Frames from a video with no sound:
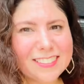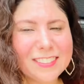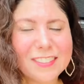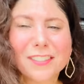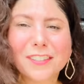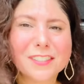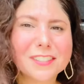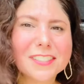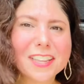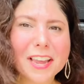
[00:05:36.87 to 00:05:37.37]

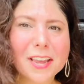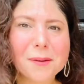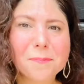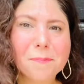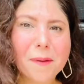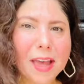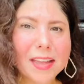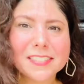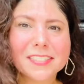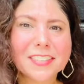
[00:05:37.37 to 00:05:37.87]
Looks like a
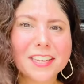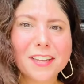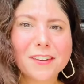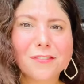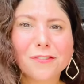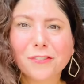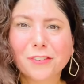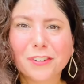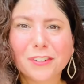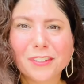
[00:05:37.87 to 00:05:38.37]
basket
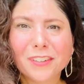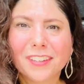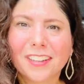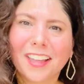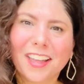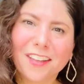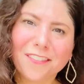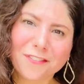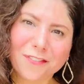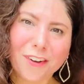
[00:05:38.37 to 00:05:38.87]
full
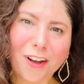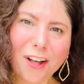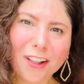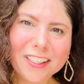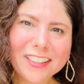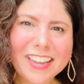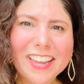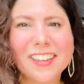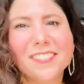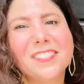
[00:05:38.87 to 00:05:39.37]
of fall
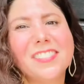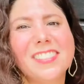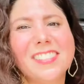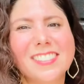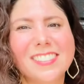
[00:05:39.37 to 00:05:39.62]
leaves.